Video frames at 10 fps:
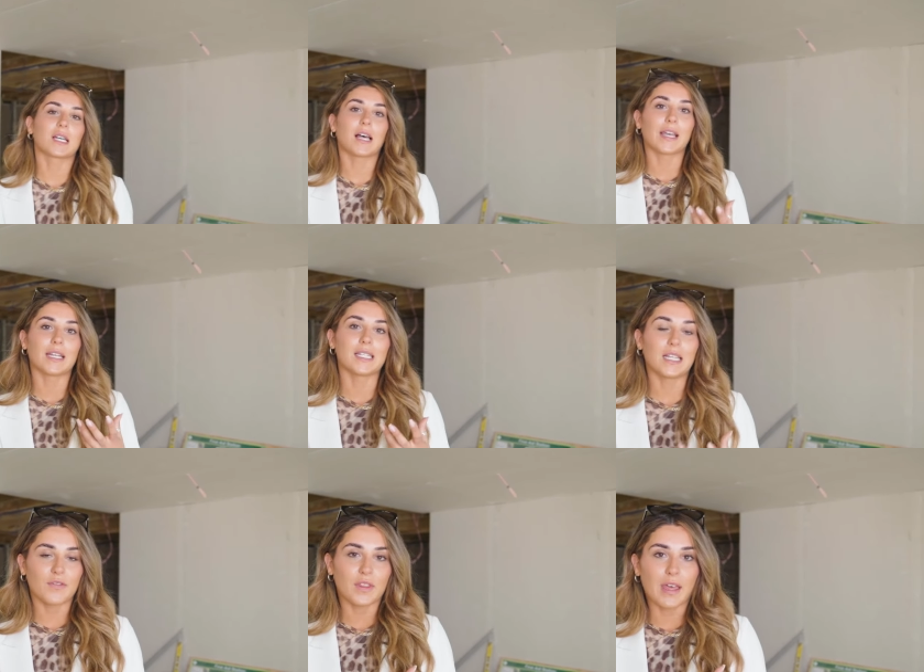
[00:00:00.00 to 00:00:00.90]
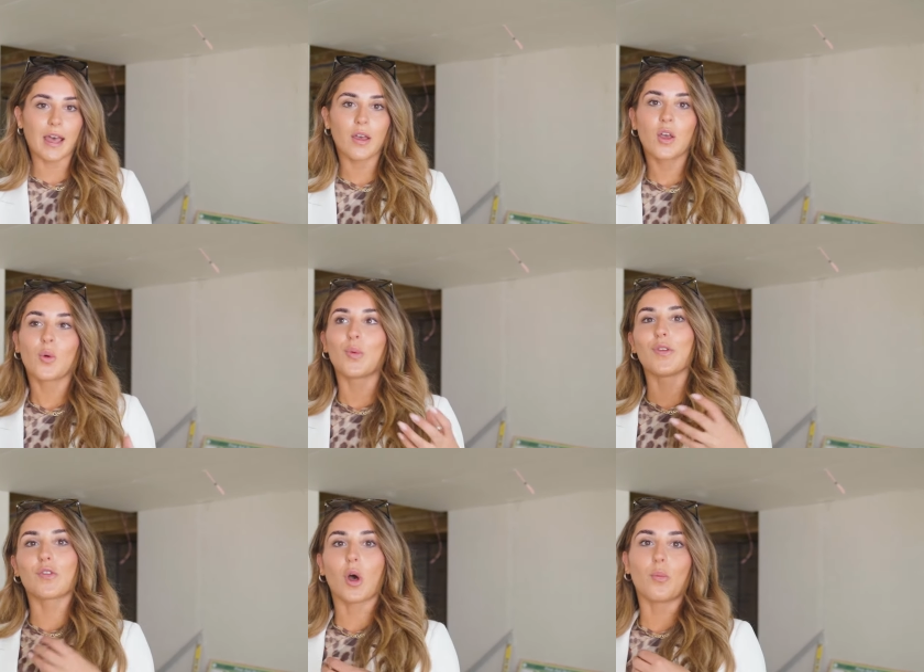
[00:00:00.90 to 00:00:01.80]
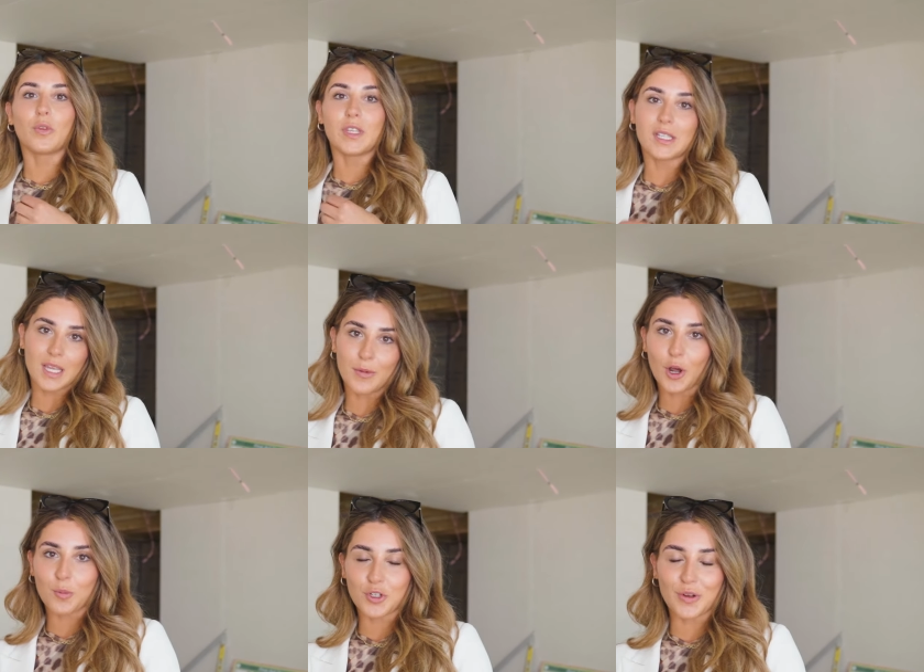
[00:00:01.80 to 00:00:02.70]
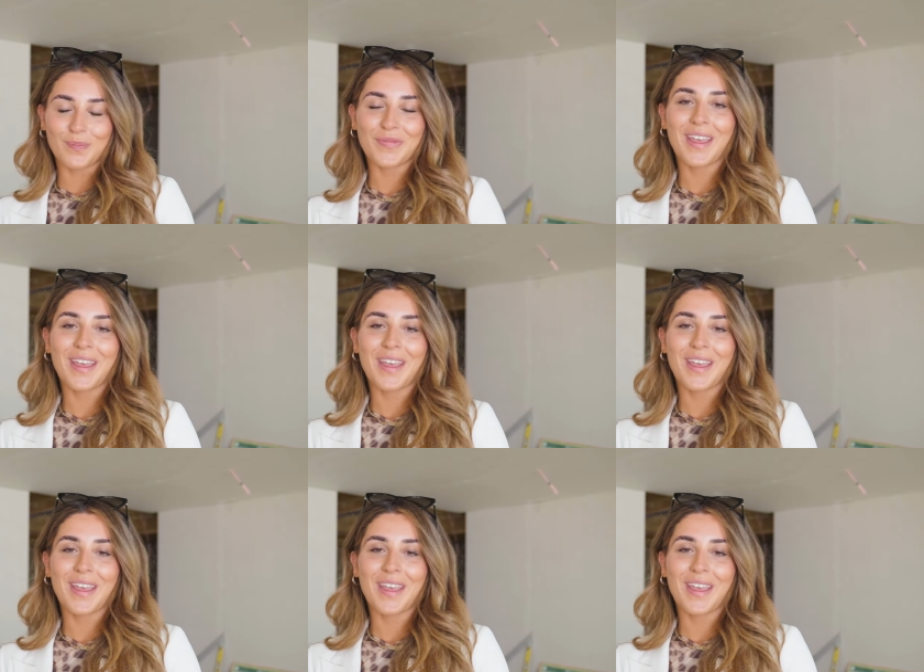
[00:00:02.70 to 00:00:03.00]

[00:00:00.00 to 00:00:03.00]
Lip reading: client is living there, we have gone with the skimming option.